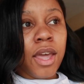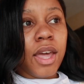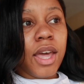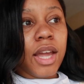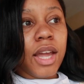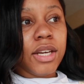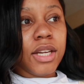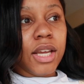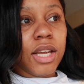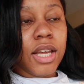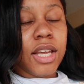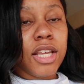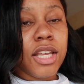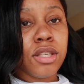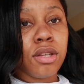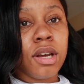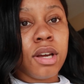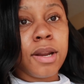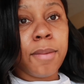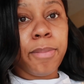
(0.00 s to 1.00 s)
and then
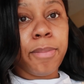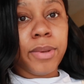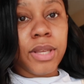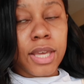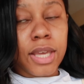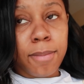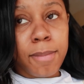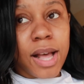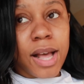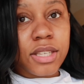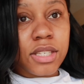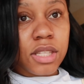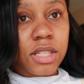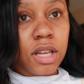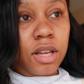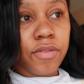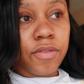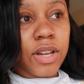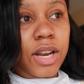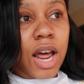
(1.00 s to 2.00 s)
he's gonna get my
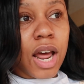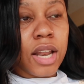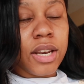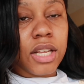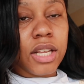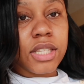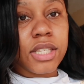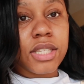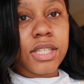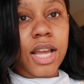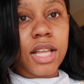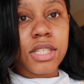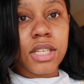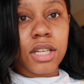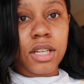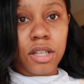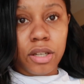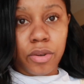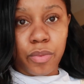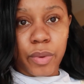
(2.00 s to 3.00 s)
stuff that i need to take to
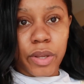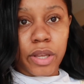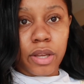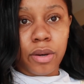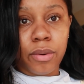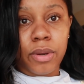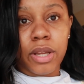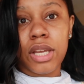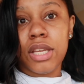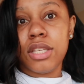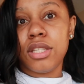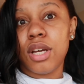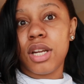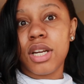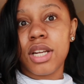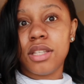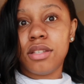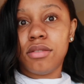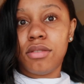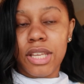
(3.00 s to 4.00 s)
goodwill and he's
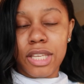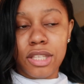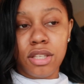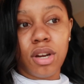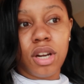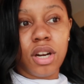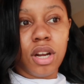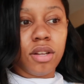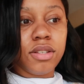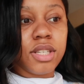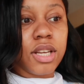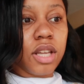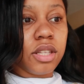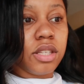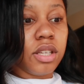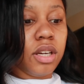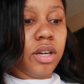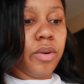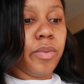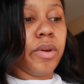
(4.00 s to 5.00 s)
gonna he's gonna go take it
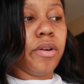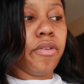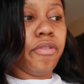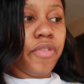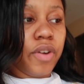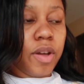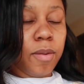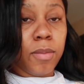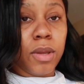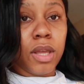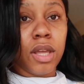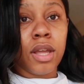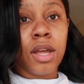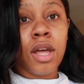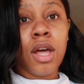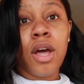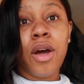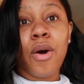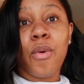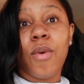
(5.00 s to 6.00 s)
to goodwill for me
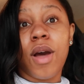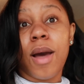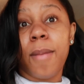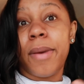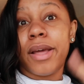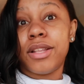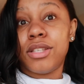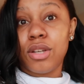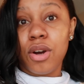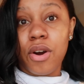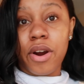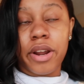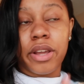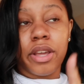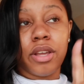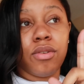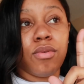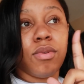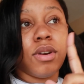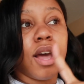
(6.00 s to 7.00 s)
when i'm at
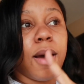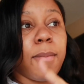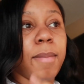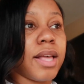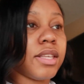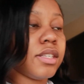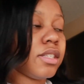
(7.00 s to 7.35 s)
target doing all my